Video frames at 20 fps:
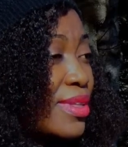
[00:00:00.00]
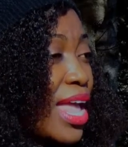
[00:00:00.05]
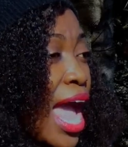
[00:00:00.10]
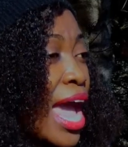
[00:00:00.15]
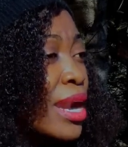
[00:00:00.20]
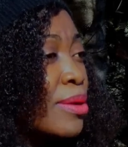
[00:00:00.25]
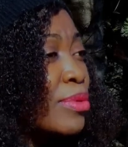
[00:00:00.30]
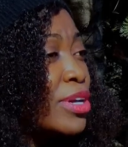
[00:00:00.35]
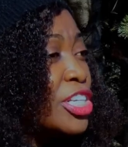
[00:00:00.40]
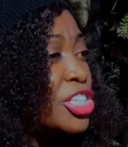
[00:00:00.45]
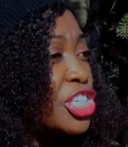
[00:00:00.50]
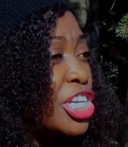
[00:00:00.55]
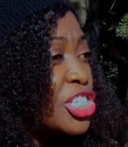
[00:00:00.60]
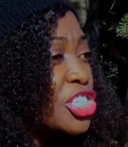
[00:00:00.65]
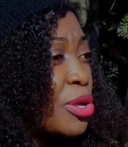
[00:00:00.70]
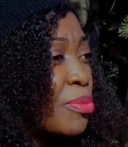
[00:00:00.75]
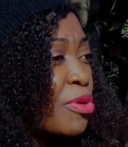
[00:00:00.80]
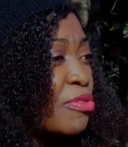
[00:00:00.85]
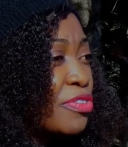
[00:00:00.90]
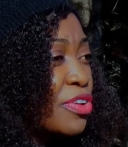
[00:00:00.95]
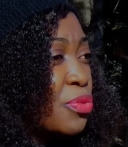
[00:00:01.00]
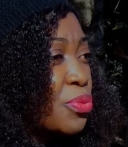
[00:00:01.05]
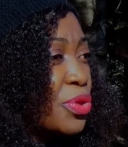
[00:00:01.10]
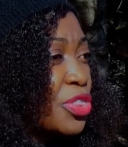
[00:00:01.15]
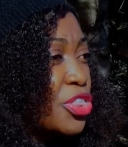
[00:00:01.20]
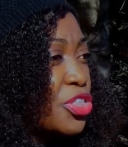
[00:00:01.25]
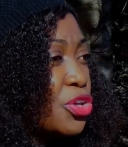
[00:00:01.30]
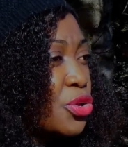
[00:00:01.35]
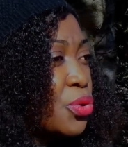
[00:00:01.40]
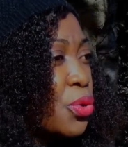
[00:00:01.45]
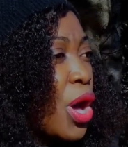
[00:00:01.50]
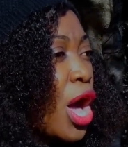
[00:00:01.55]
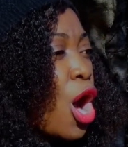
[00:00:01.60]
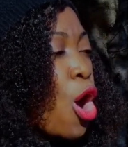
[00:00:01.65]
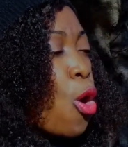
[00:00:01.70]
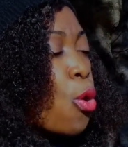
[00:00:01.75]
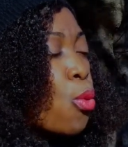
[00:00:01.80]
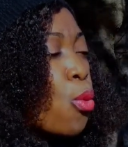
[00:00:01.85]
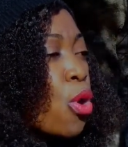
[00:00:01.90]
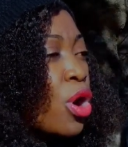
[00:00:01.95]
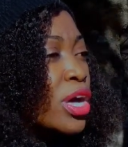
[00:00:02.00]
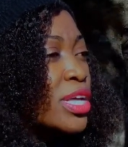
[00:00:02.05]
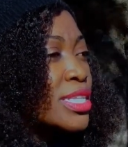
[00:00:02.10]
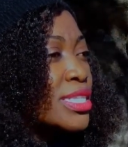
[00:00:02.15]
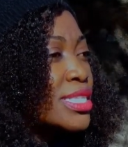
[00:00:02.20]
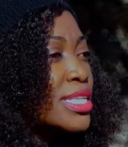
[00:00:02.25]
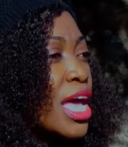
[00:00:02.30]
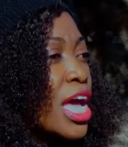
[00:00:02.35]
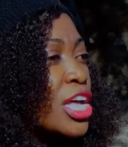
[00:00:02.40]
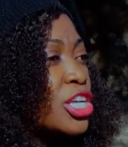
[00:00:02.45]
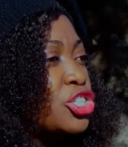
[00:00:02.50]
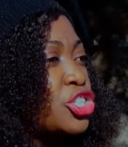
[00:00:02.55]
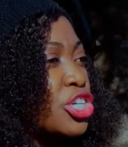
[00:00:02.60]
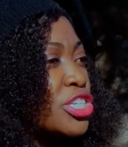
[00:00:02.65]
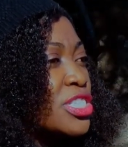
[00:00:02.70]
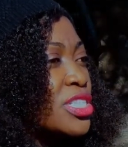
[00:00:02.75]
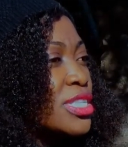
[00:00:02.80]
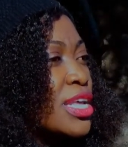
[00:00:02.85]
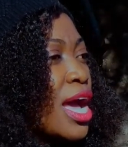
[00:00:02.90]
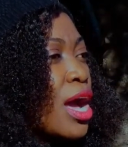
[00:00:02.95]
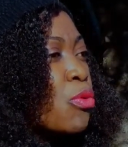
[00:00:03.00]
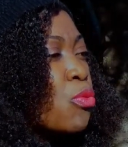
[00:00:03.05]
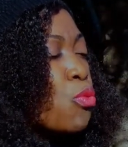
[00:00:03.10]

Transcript: and I'm going to share some of it with you, was just